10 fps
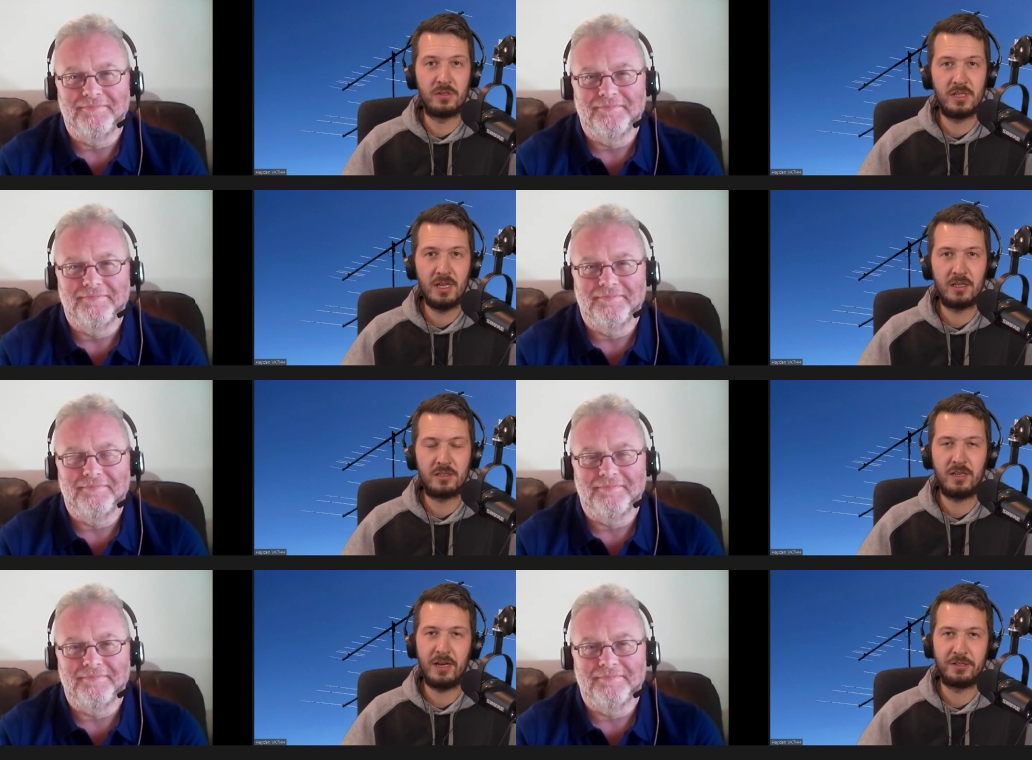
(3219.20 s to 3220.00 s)
Speaker 1: Zealand
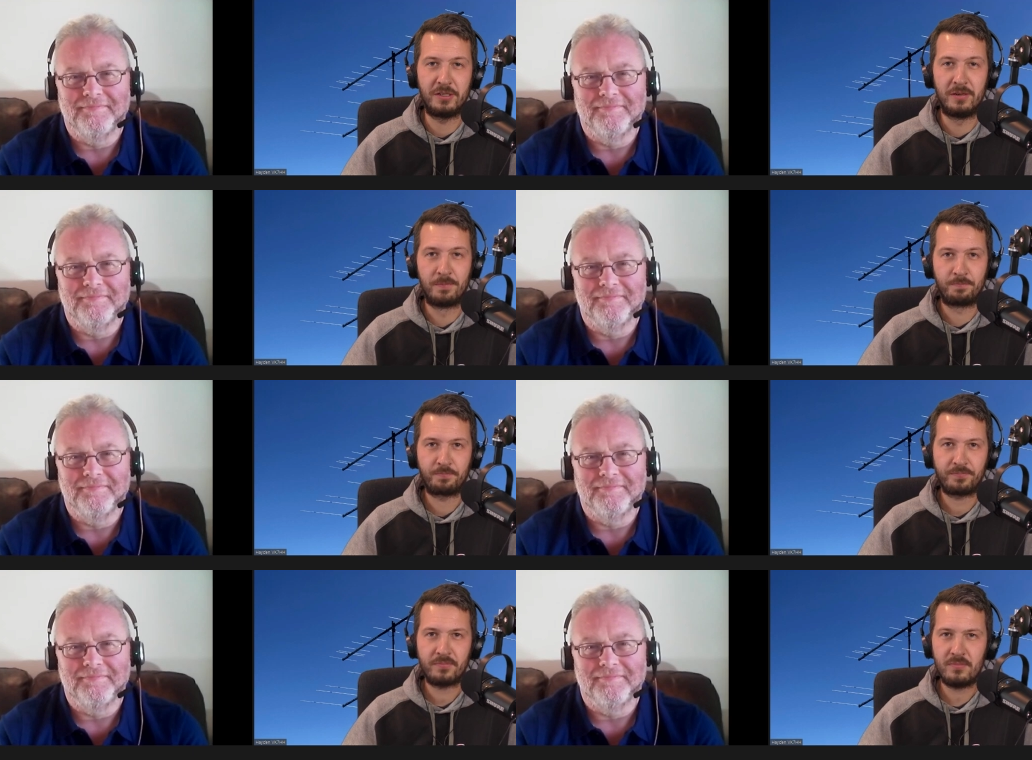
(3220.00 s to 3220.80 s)
station.
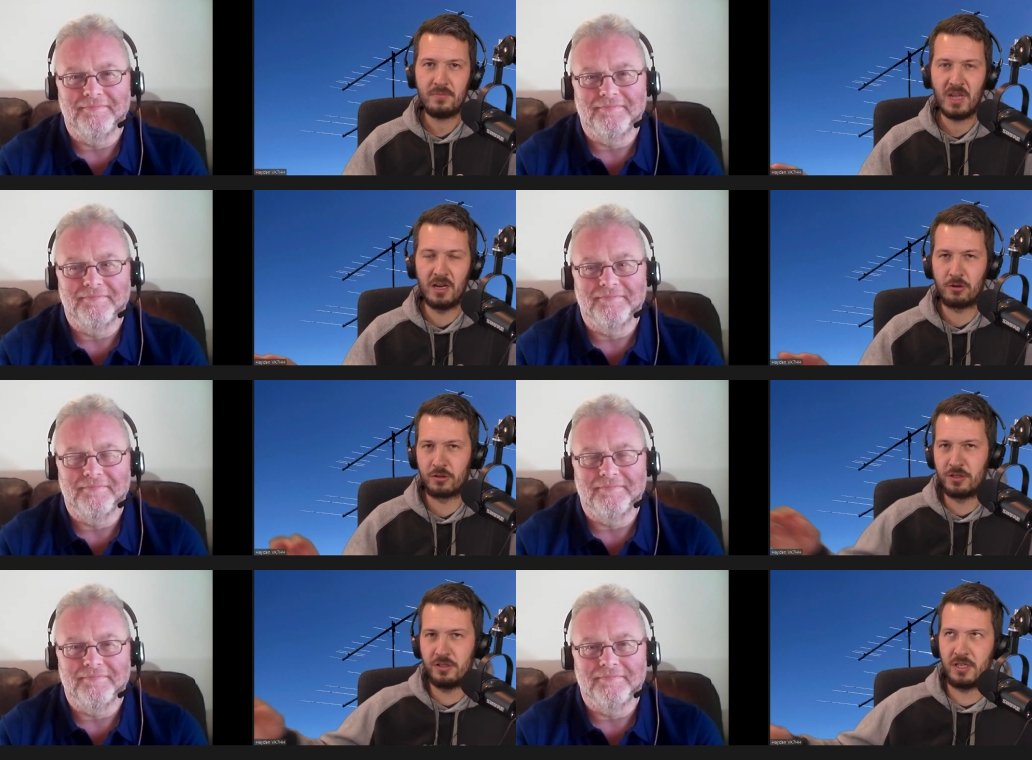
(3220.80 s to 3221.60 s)
And of
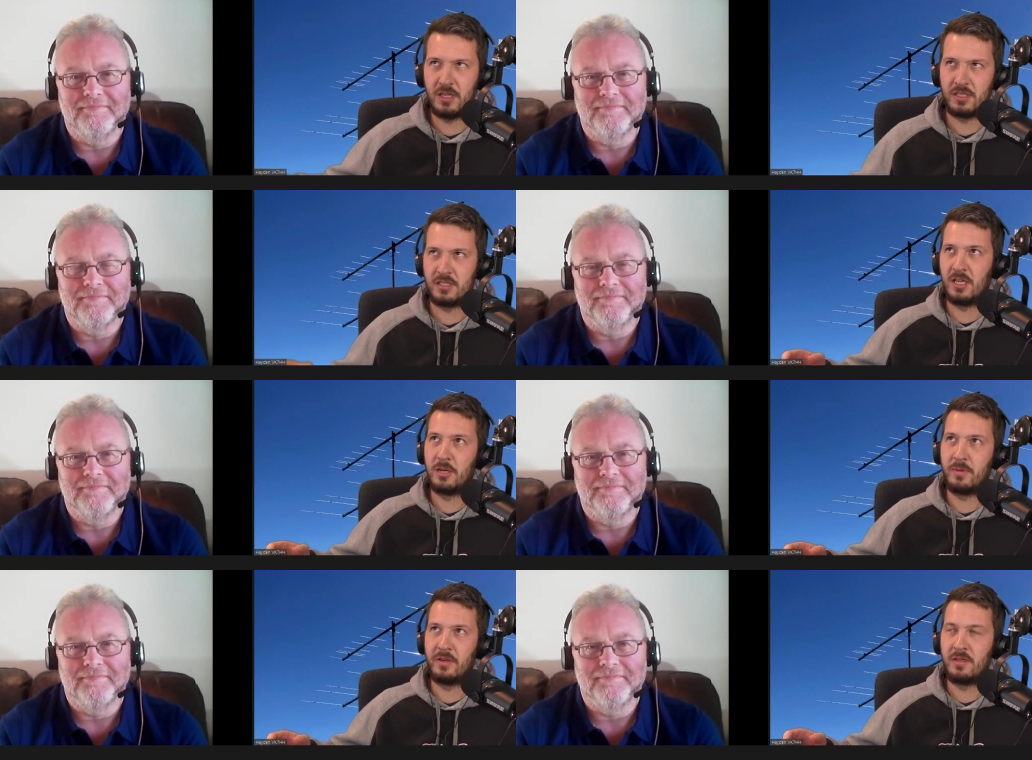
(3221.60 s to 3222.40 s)
course, New Zealand's a
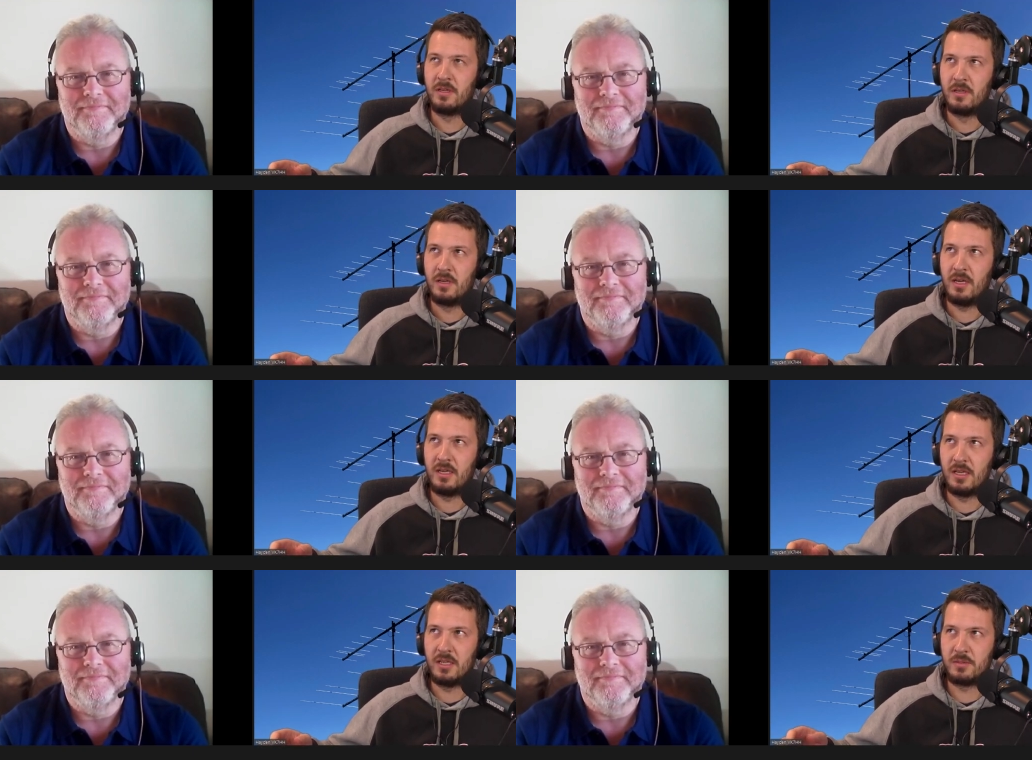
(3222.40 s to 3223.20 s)
little bit,
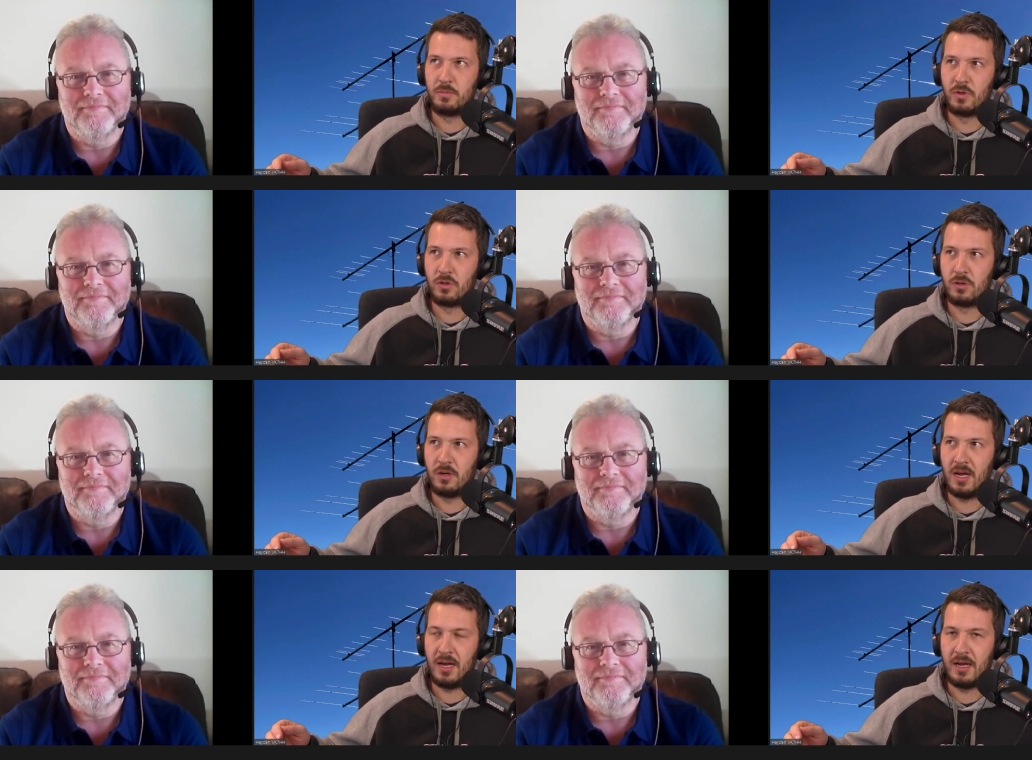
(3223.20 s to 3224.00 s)
is more
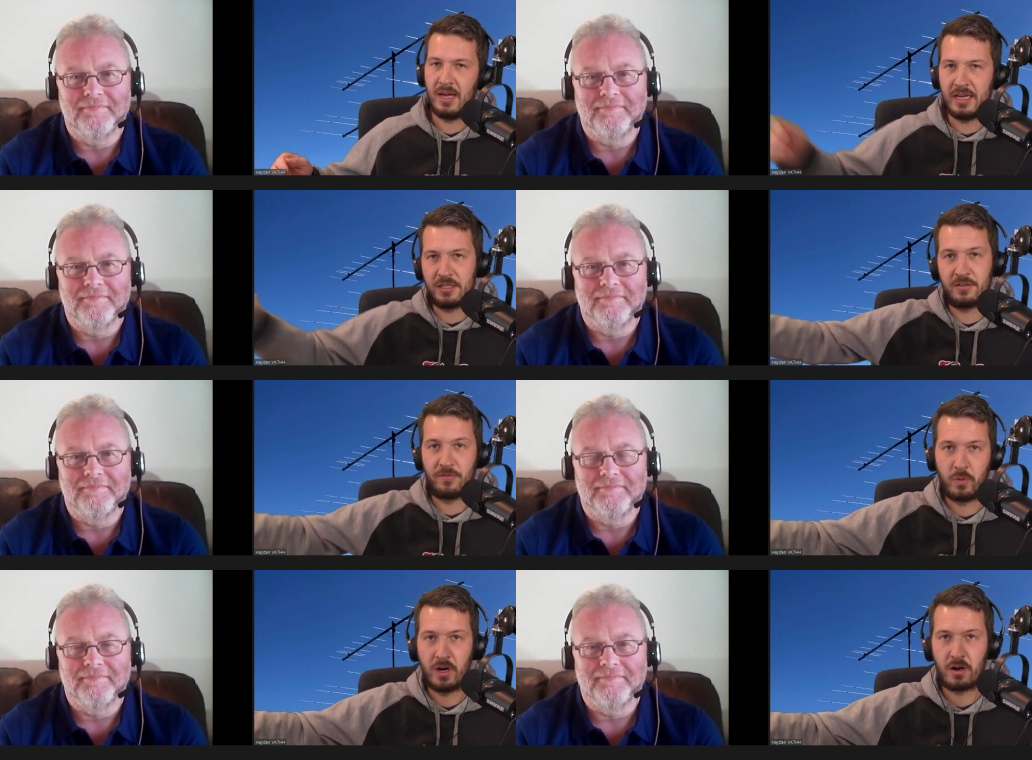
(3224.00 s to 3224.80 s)
uh, east
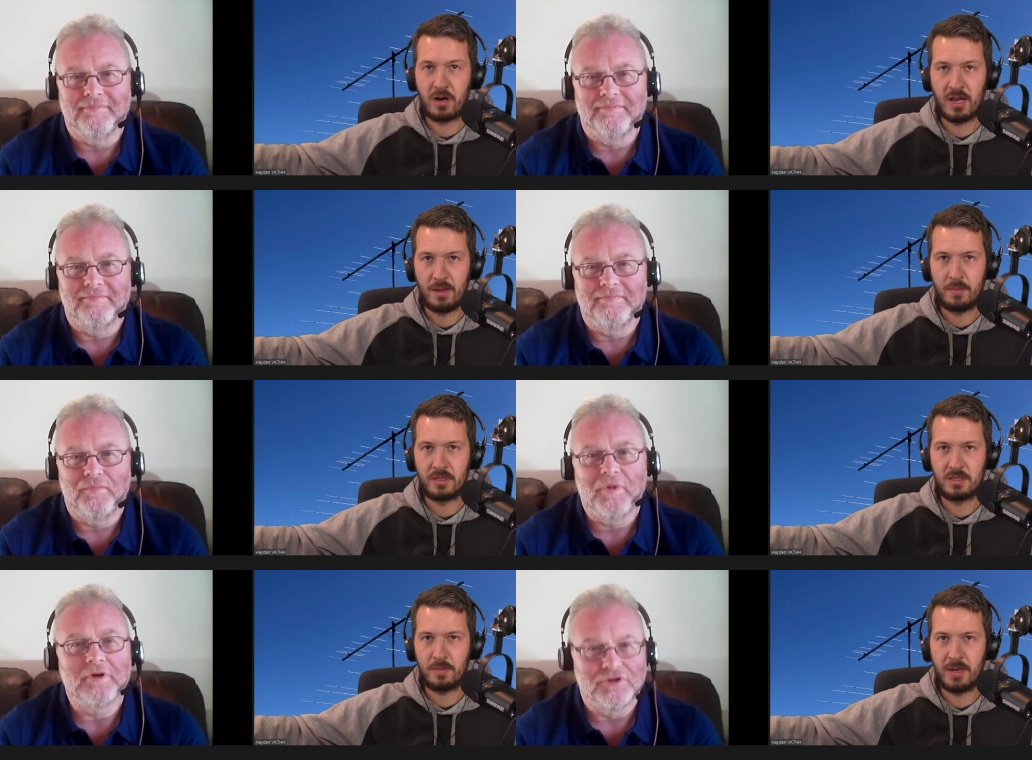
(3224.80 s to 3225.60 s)
of where I am.
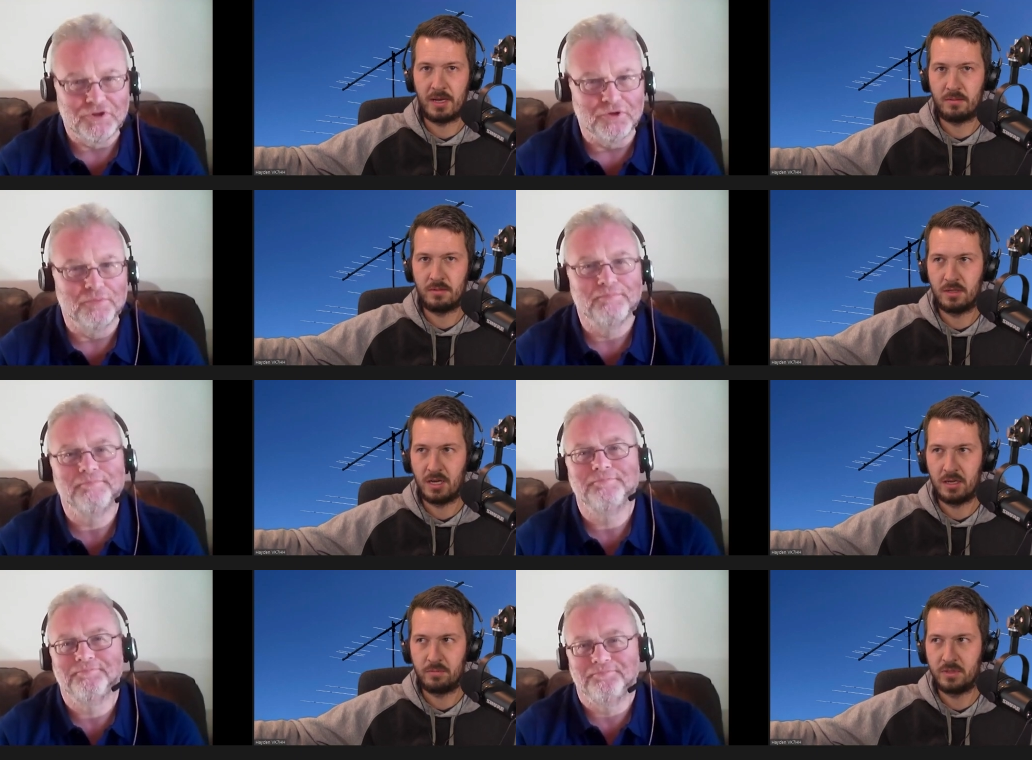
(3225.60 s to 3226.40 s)
It's about, sure.
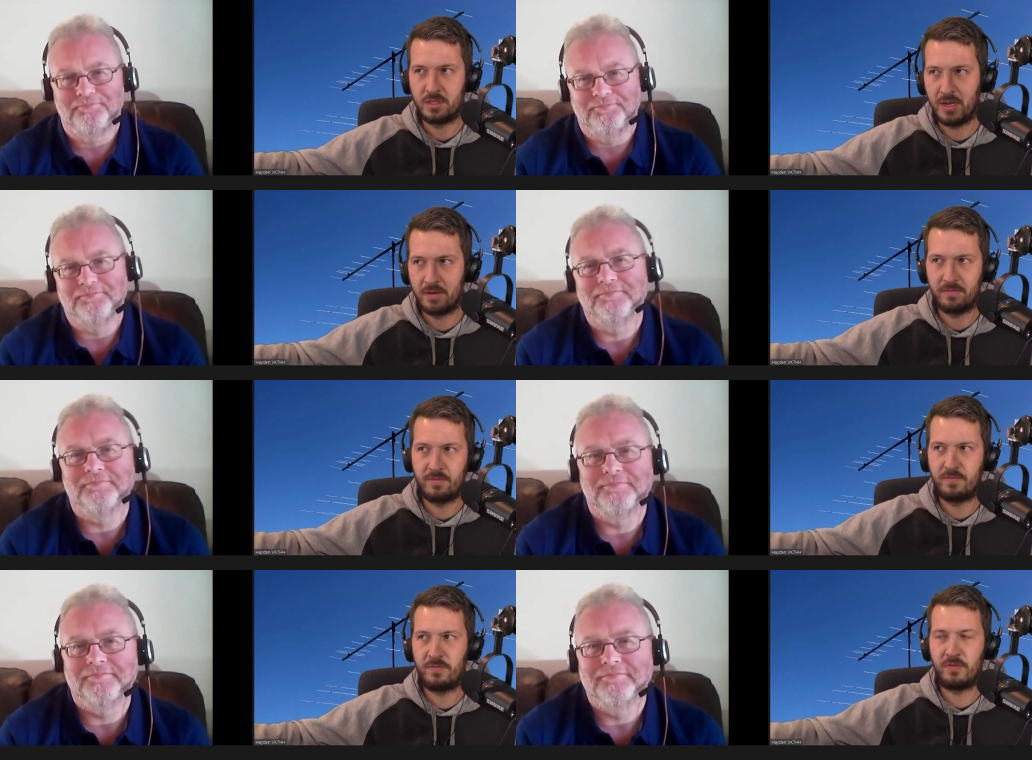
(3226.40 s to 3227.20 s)
uh, it's about
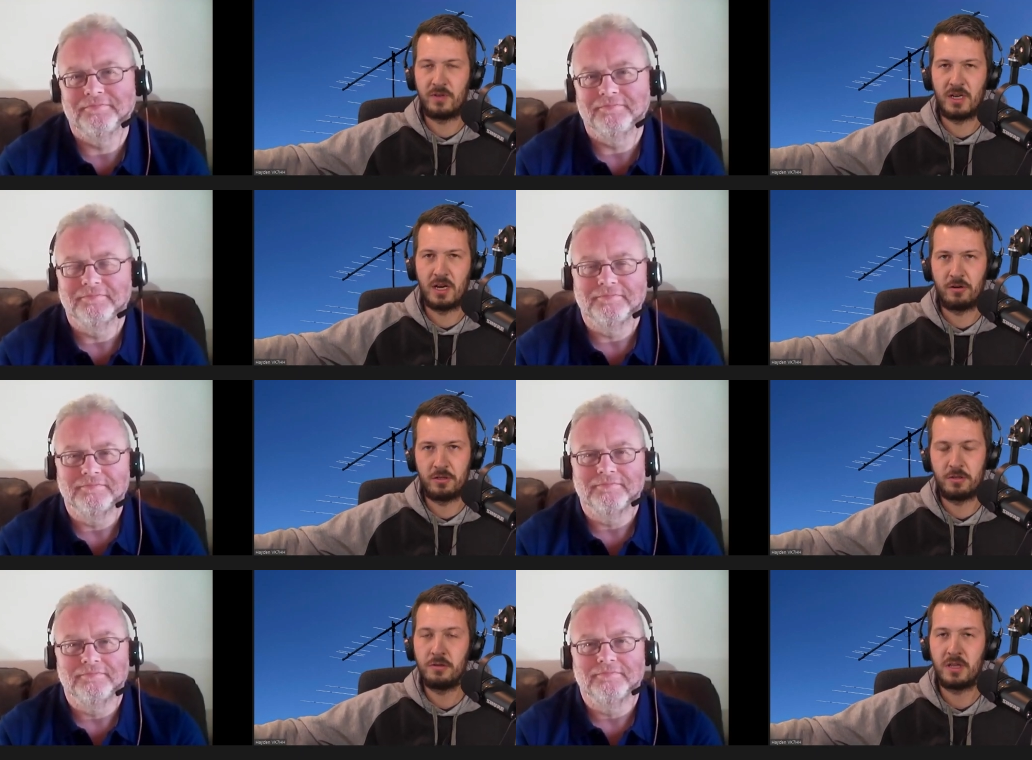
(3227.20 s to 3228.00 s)
fifteen hundred
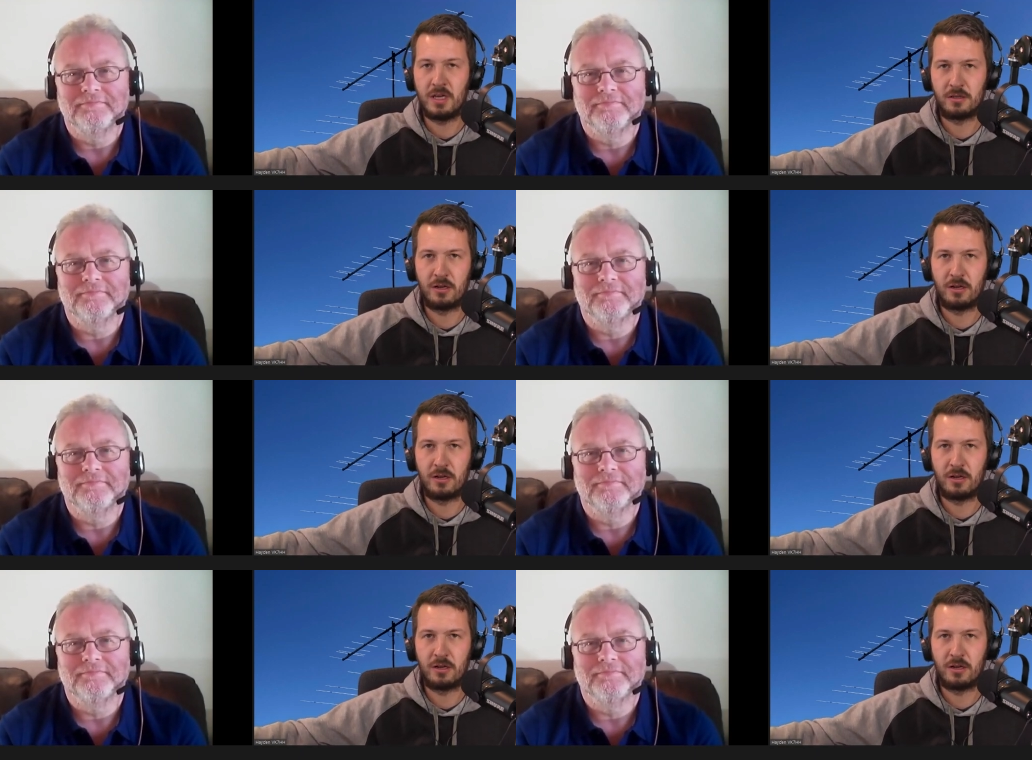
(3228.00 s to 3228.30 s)
to two thousand